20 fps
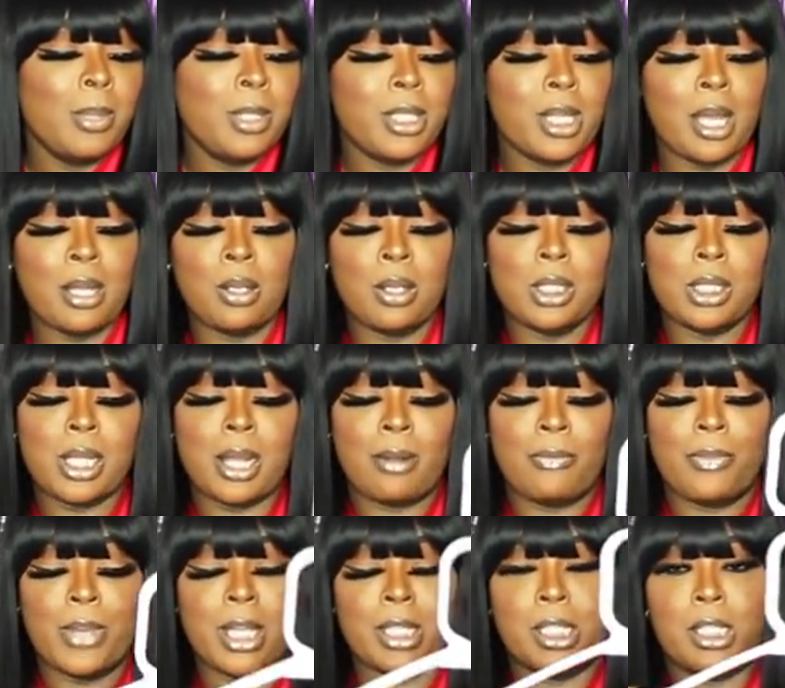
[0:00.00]
but y'all know it's not a
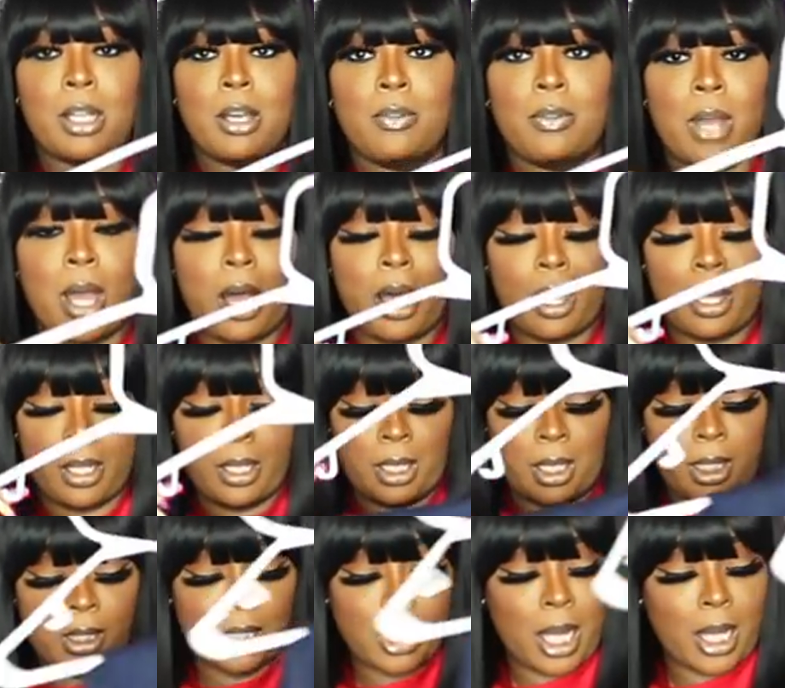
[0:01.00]
Fashion Nova haul
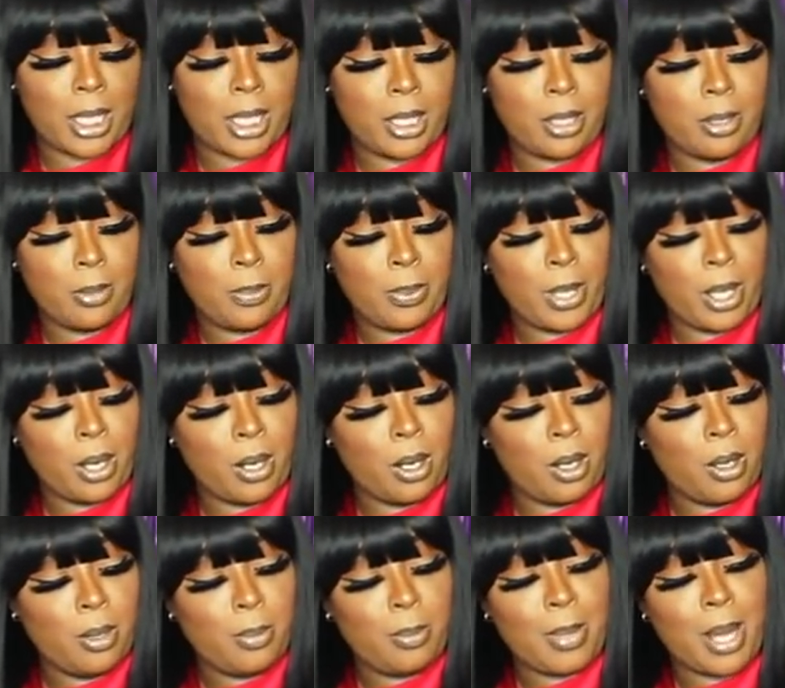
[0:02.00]
unless I get a
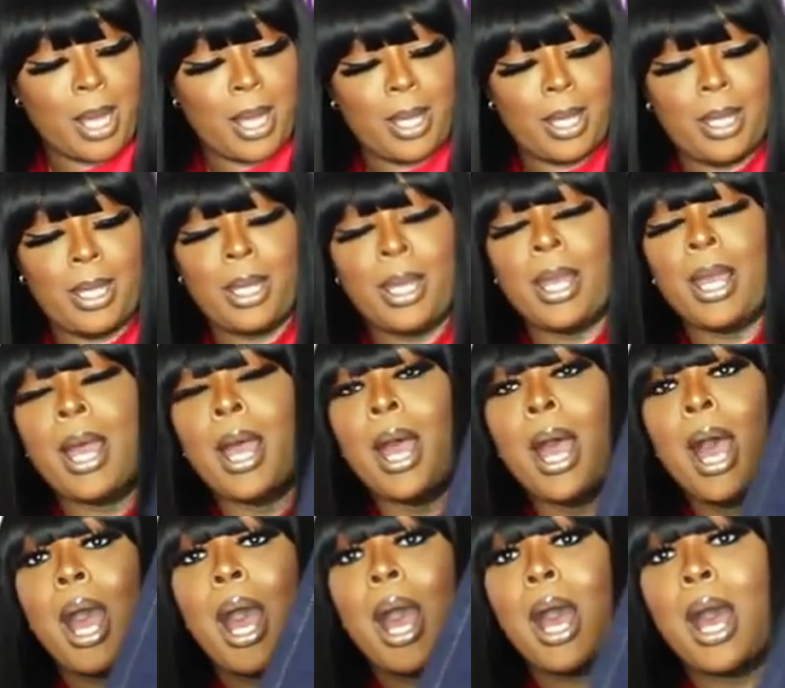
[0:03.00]
pair of my
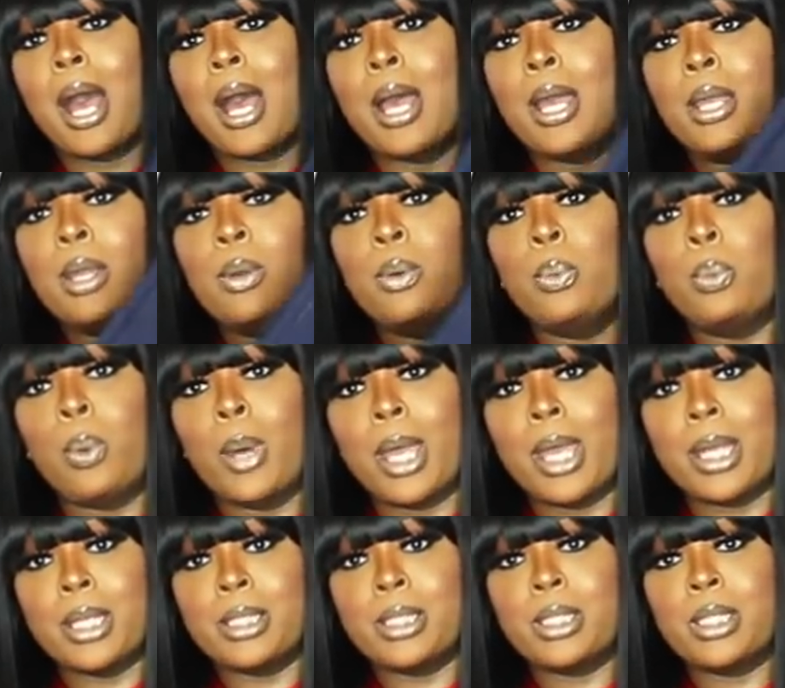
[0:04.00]
high
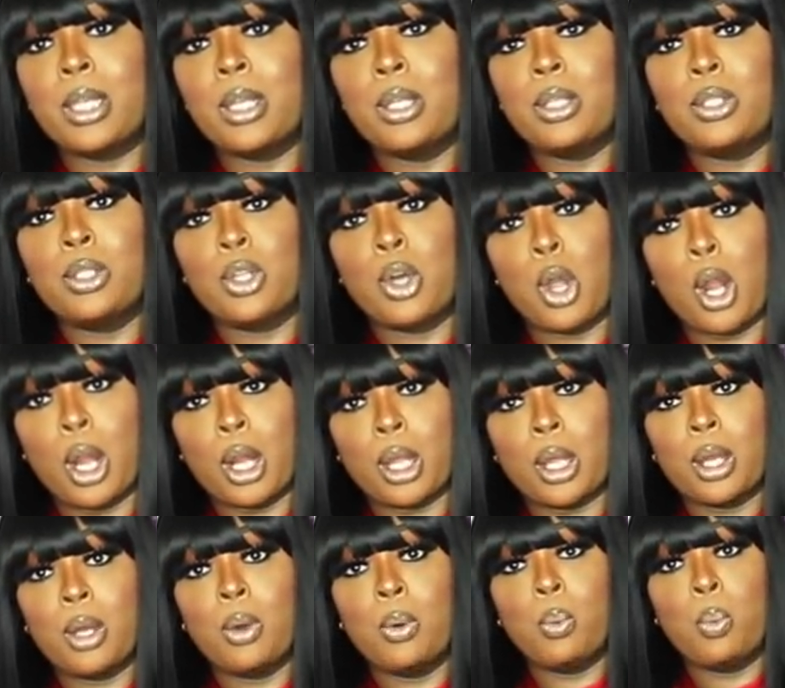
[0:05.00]
waist
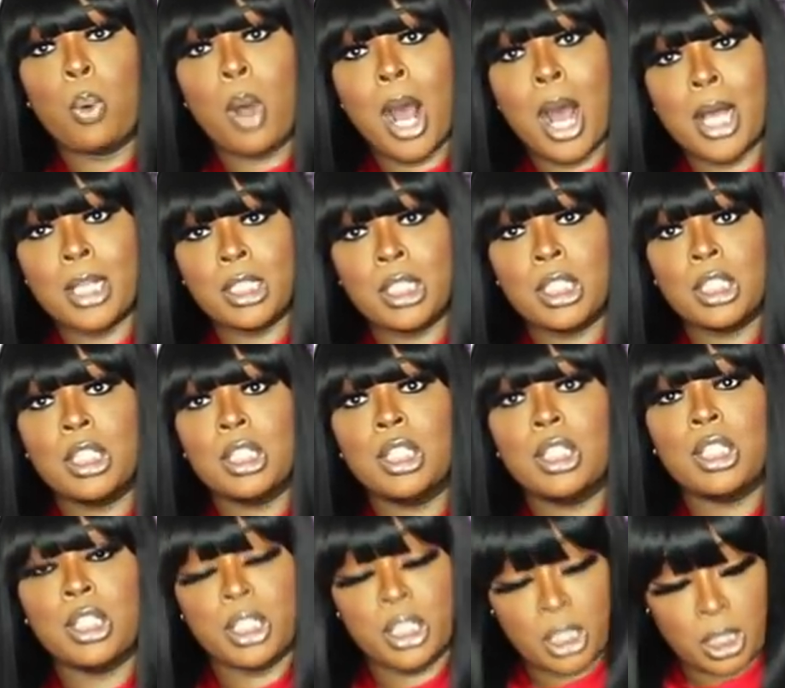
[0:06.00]
dark wash
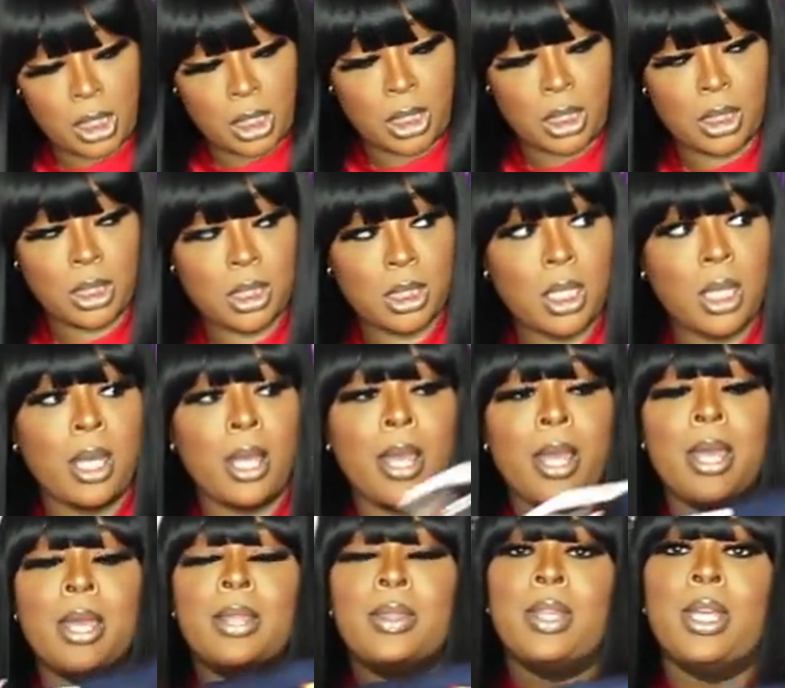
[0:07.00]
jeans
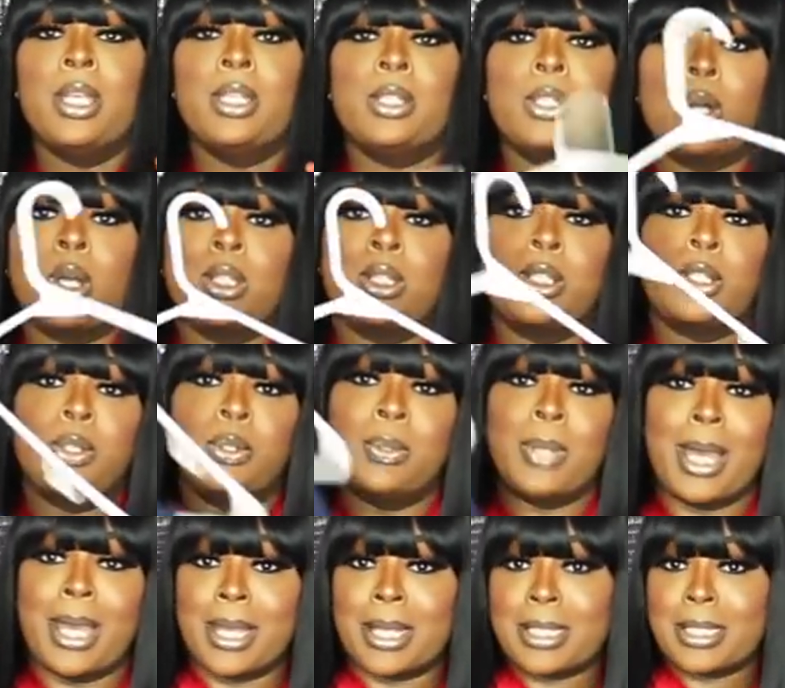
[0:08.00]
these are
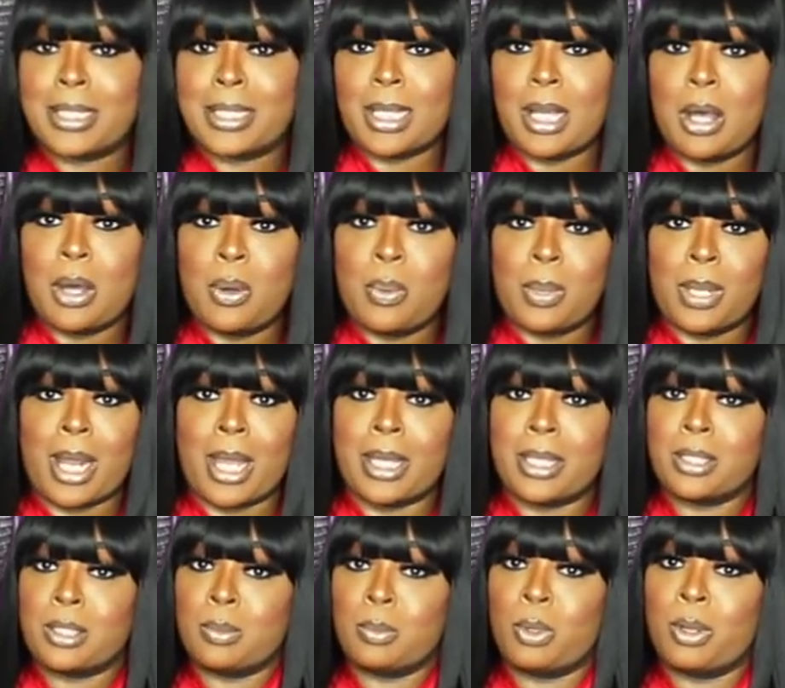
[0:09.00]
2x so when I
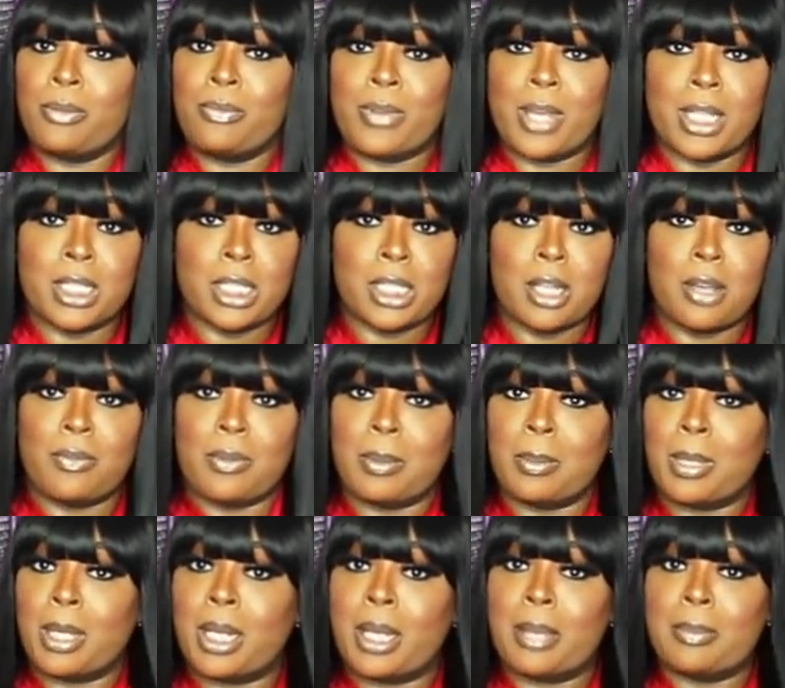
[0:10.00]
get some more Fashion Nova
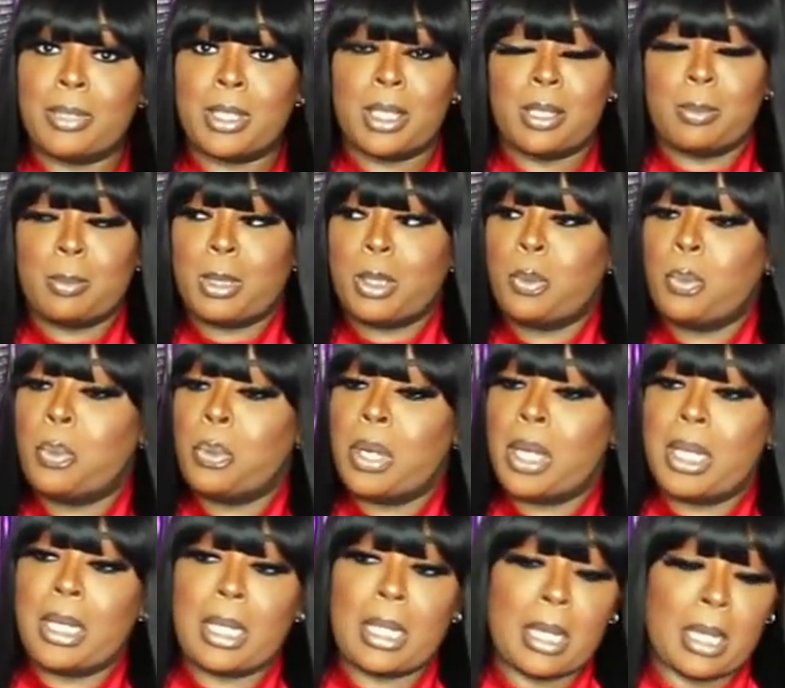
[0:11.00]
I'm gonna have to get them in
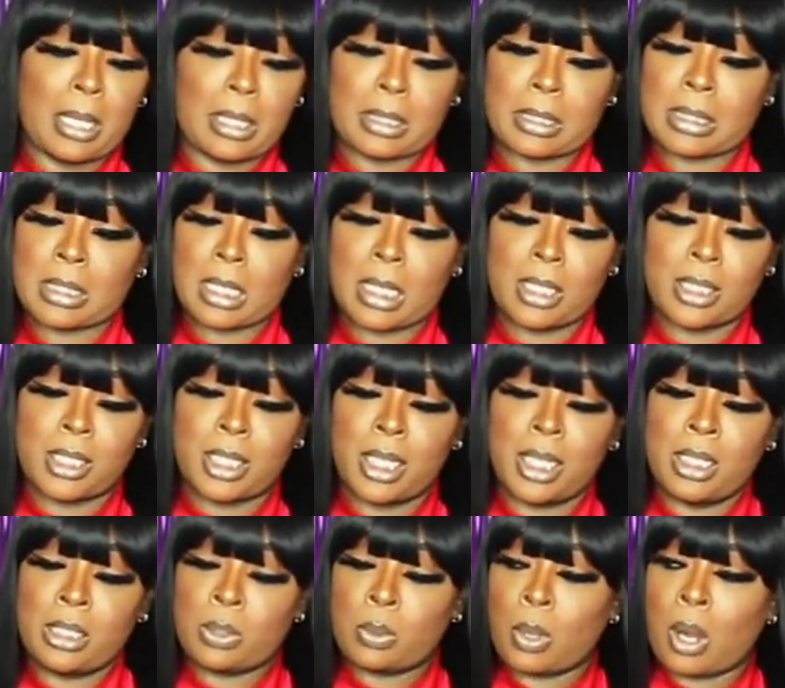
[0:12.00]
1x because
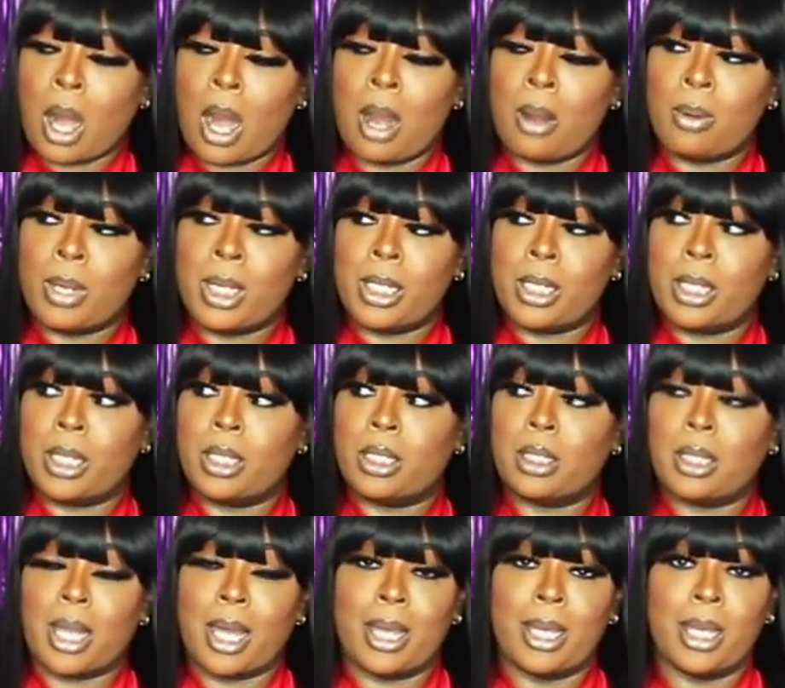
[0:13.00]
these were already
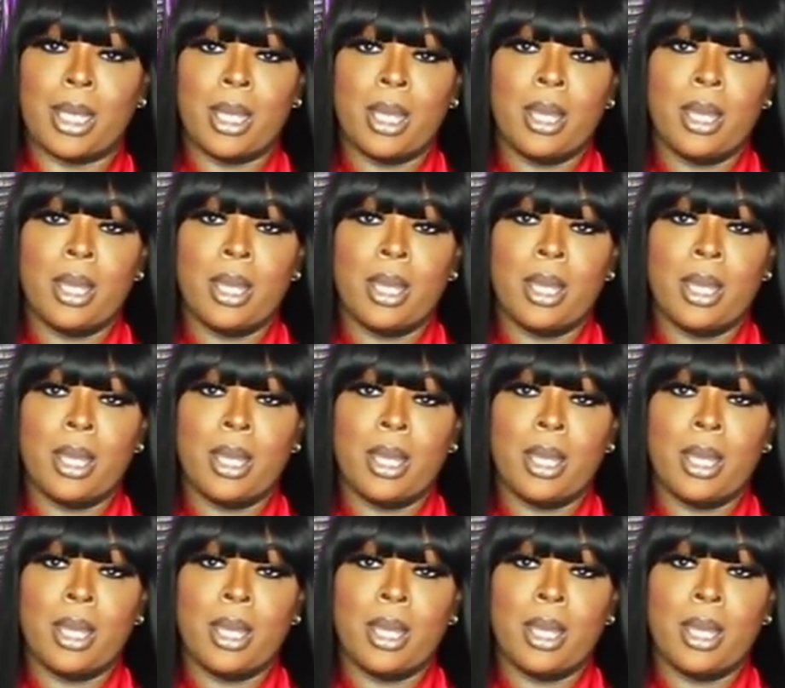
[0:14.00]
getting like